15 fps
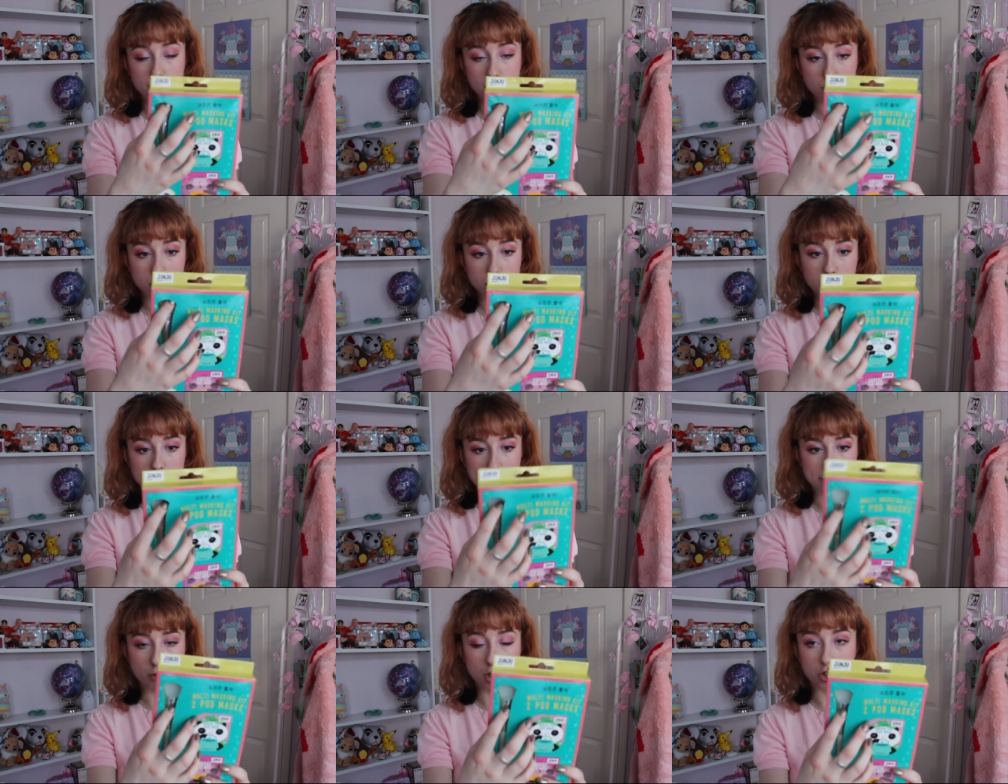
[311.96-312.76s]
you've also got
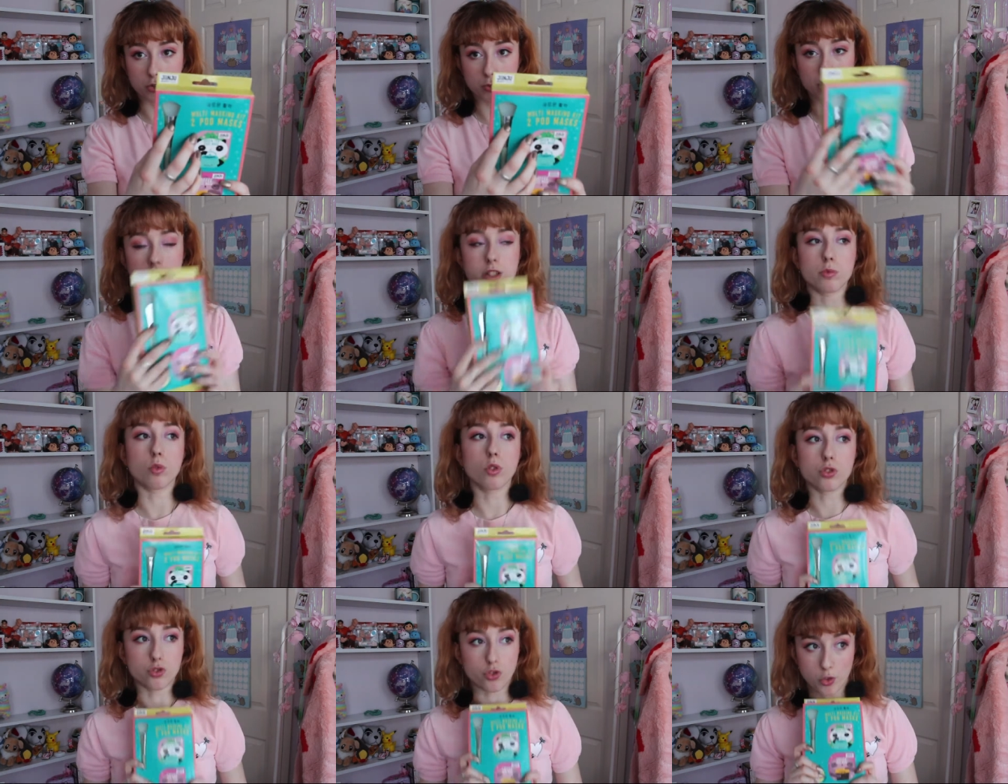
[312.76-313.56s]
this brush which is
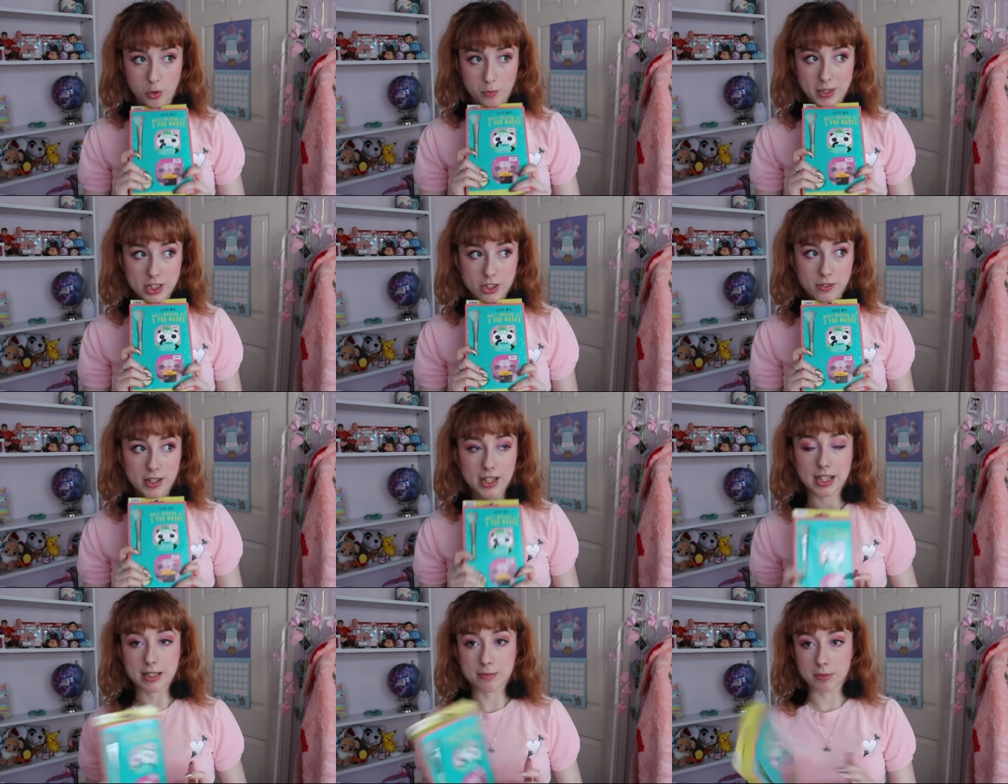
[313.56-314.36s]
what drew me to
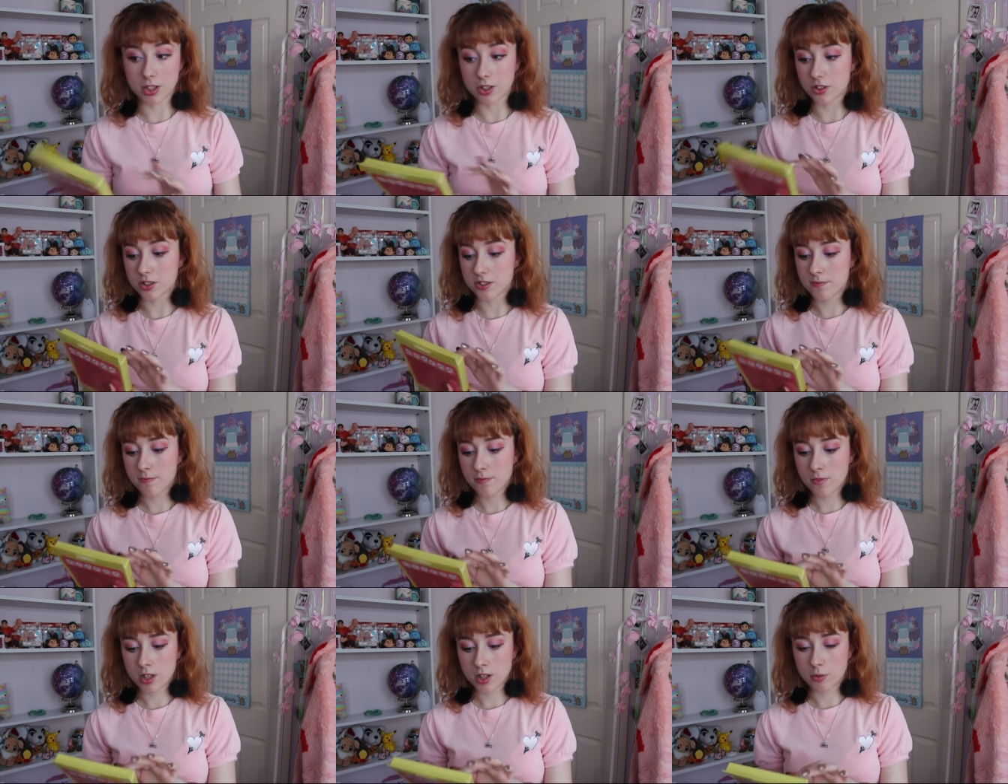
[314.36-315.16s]
it is because
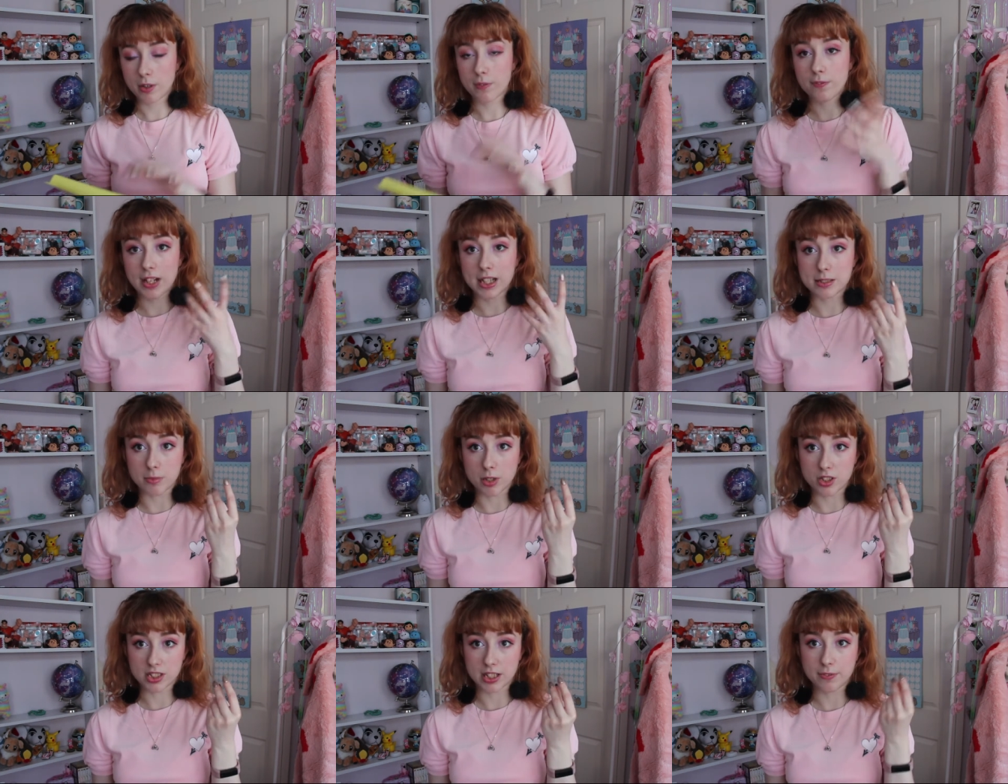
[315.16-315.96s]
with face
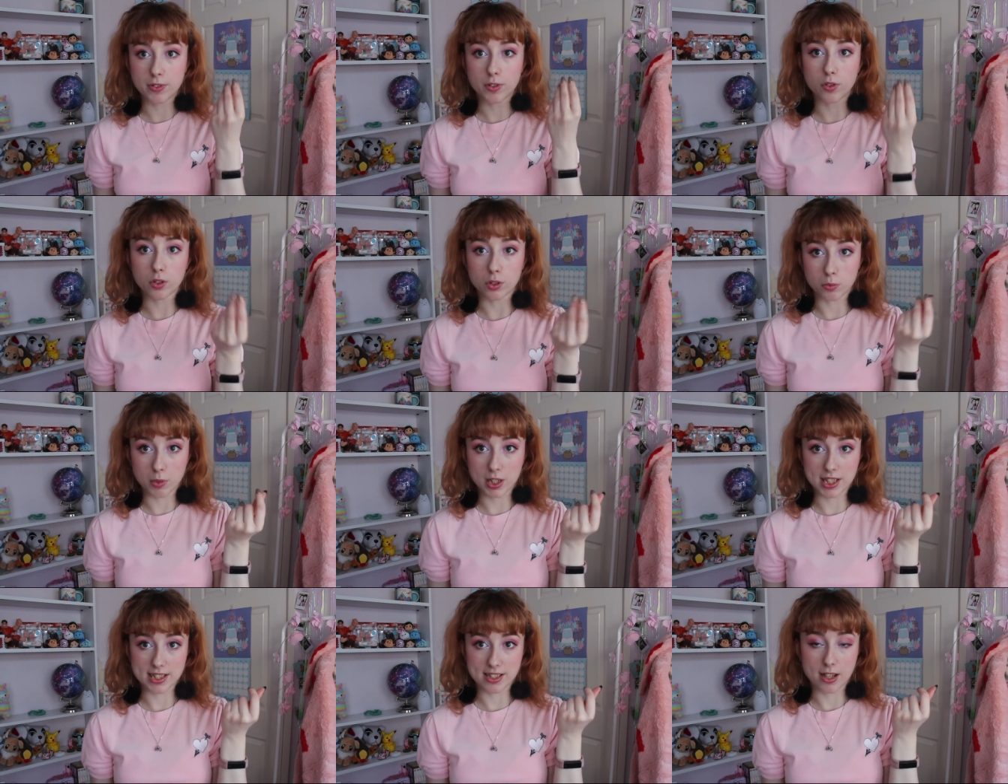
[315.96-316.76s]
masks if you got the
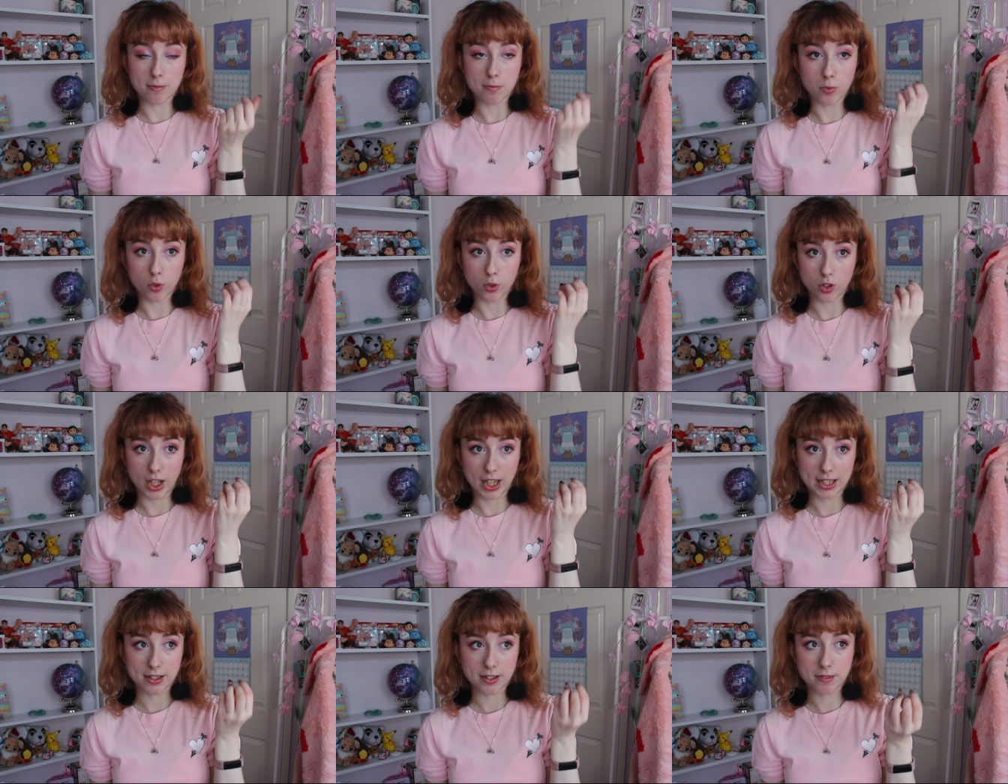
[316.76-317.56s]
ones that are more
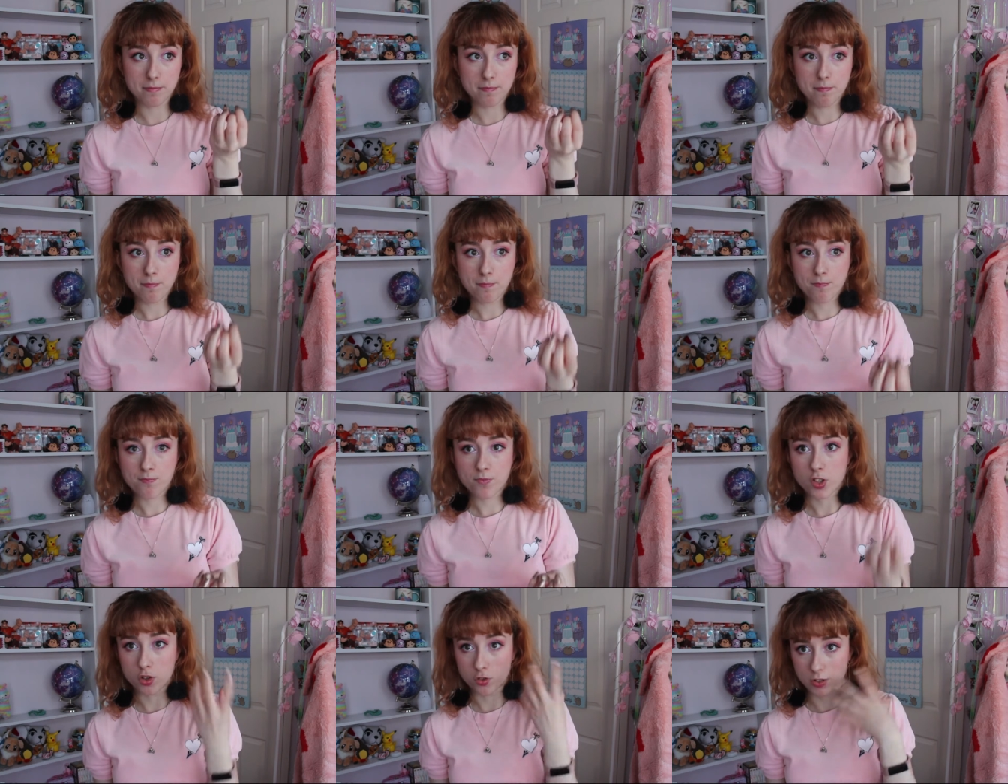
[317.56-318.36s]
like
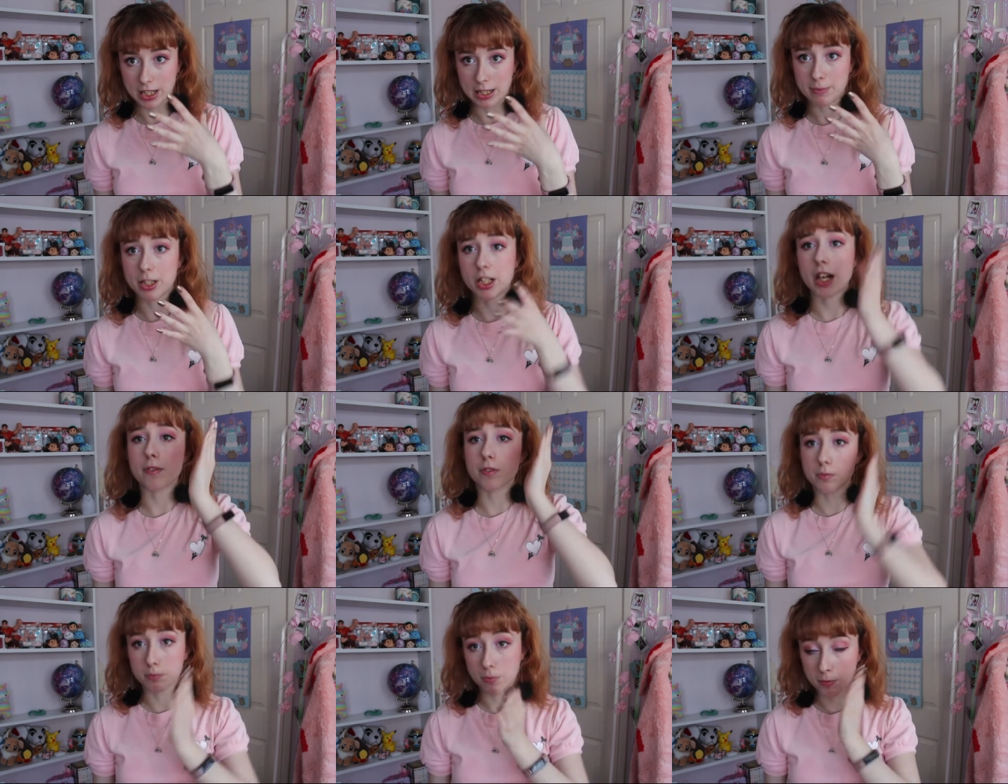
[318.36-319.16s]
cream and you
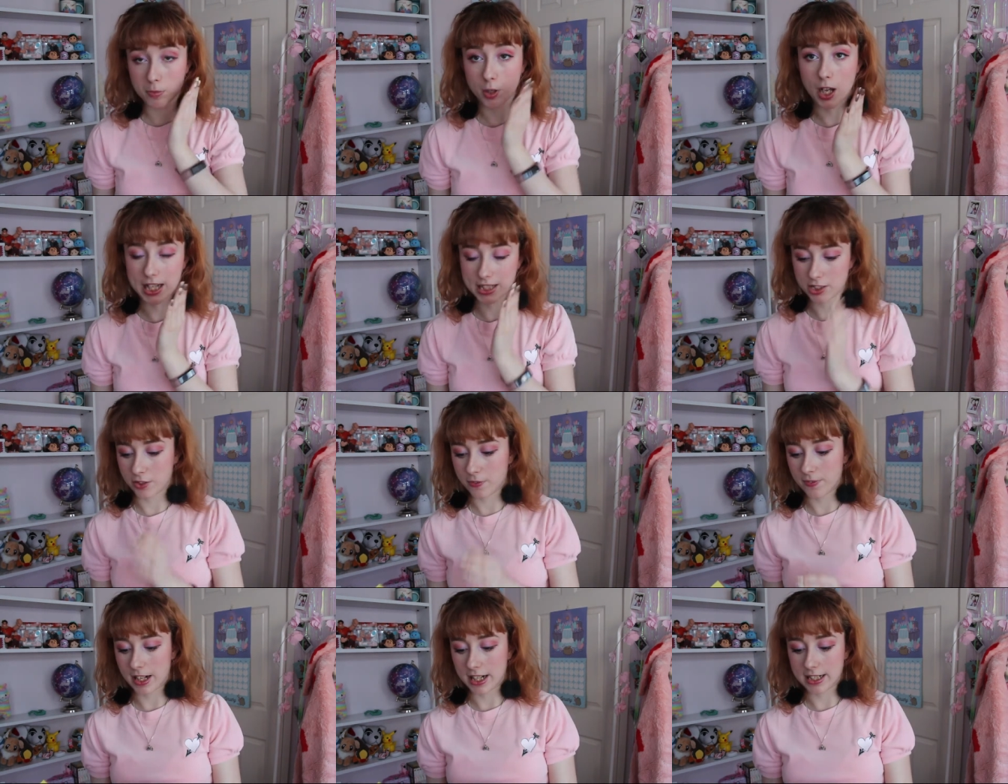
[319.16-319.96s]
have to apply it to
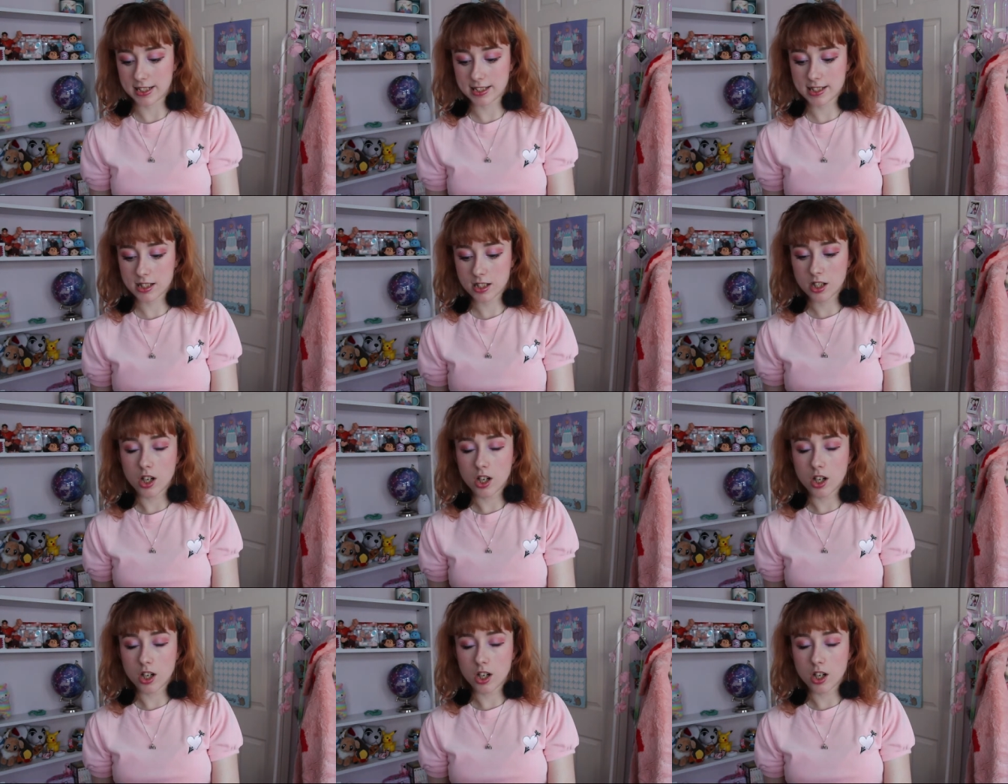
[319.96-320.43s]
your face.